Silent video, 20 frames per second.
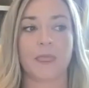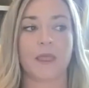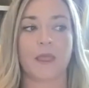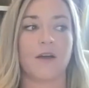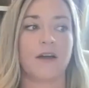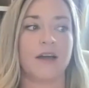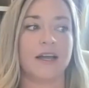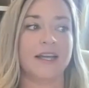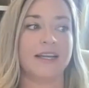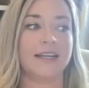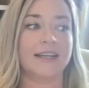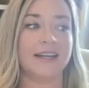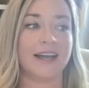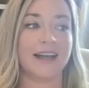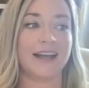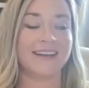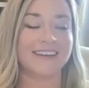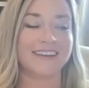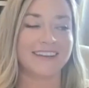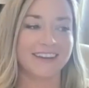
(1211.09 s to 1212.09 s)
I
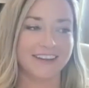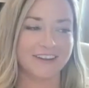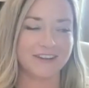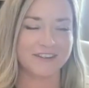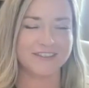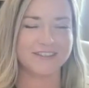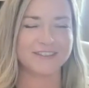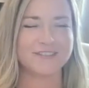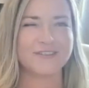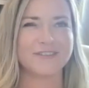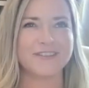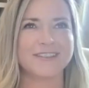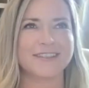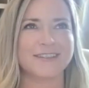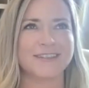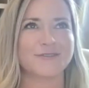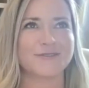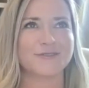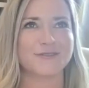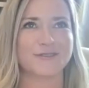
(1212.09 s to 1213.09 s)
know this is going to
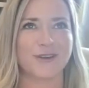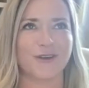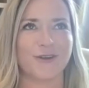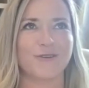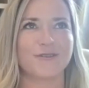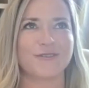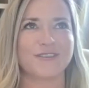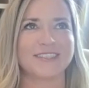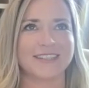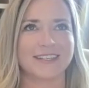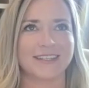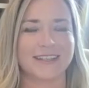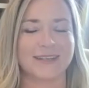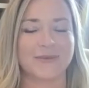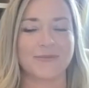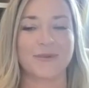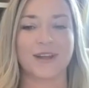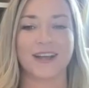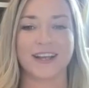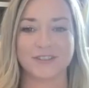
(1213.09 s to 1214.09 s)
sound so silly,
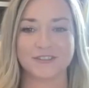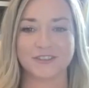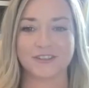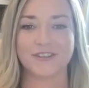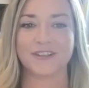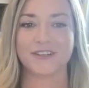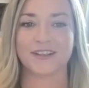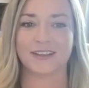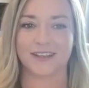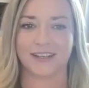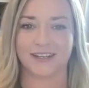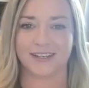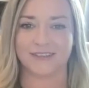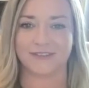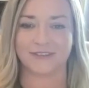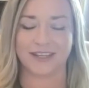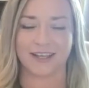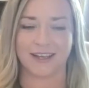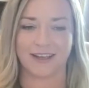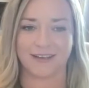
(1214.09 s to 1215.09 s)
but I actually got a cleaner
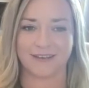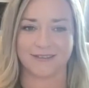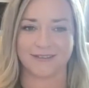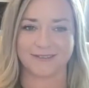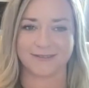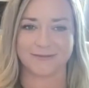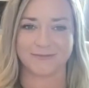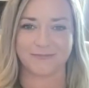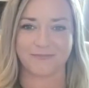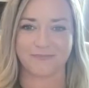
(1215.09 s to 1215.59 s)
in the house.